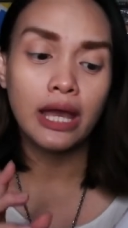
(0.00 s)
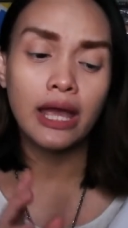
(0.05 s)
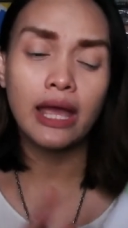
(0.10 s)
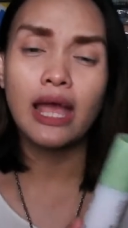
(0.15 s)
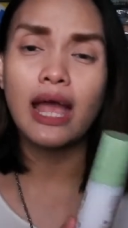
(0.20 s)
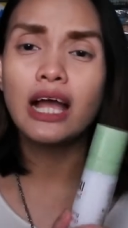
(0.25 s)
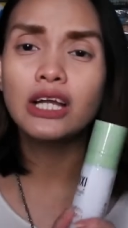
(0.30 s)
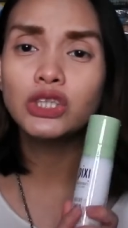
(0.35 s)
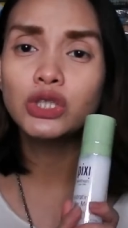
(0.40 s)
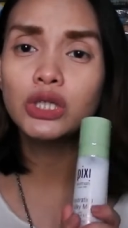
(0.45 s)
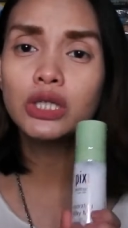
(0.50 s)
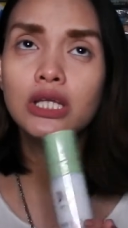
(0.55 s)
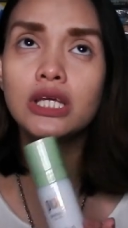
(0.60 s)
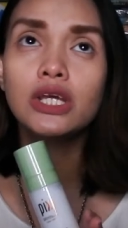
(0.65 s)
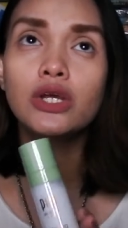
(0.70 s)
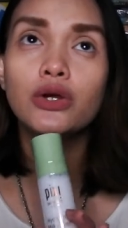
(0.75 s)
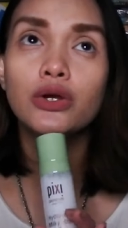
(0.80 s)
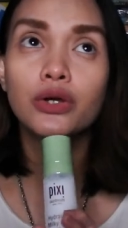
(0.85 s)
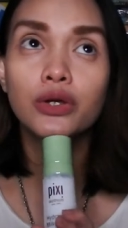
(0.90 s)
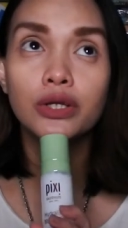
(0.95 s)
I
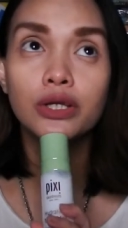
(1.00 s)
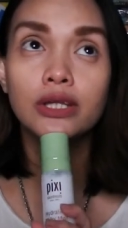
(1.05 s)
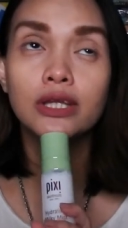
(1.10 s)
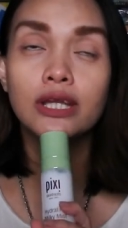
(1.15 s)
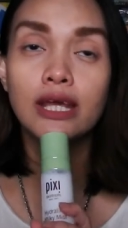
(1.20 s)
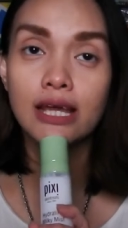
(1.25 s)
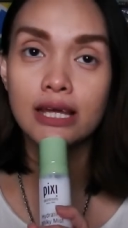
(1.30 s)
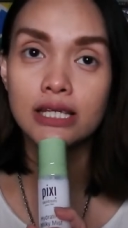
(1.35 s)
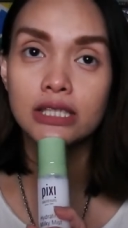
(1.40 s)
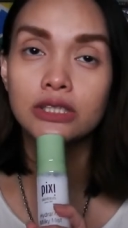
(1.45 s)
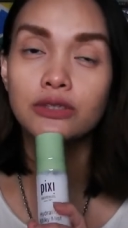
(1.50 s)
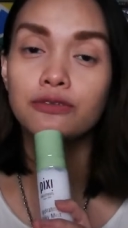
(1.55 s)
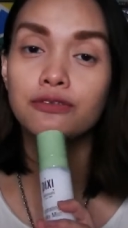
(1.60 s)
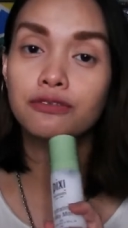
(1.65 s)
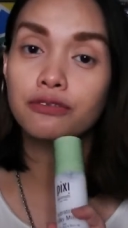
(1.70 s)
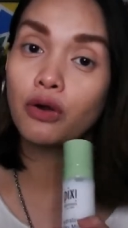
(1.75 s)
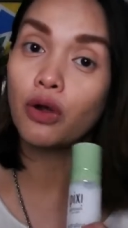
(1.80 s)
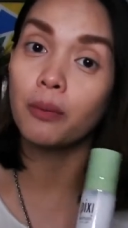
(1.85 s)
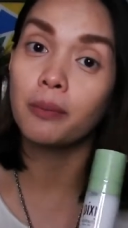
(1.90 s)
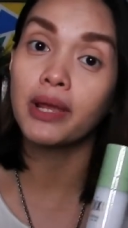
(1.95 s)
actually heard this
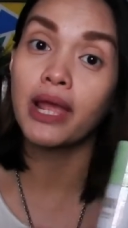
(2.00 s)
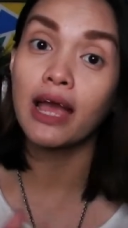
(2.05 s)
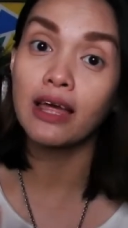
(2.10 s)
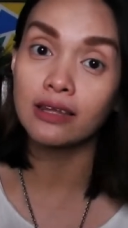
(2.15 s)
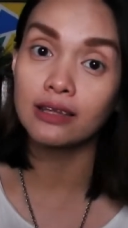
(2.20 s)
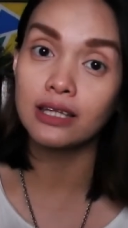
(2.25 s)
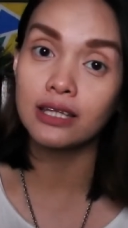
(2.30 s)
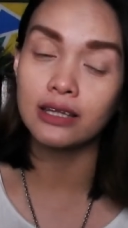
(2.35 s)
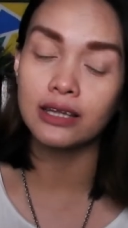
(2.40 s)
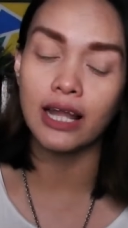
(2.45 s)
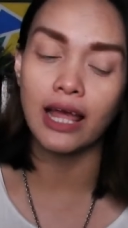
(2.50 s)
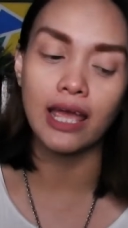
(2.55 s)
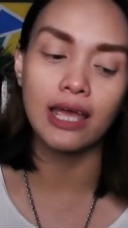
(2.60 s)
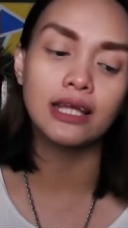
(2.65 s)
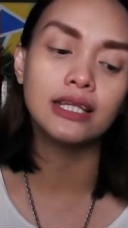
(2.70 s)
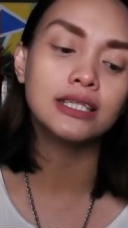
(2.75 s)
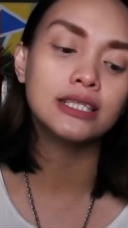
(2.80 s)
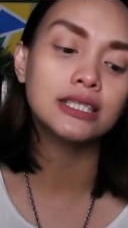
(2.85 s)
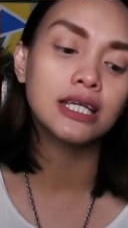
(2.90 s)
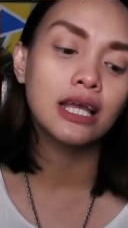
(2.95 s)
from Kathleen
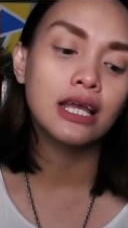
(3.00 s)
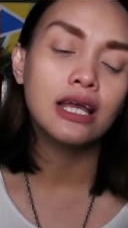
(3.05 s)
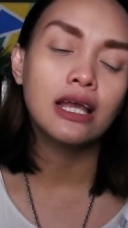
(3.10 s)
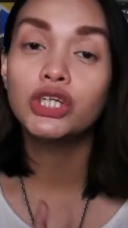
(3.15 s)
Lights.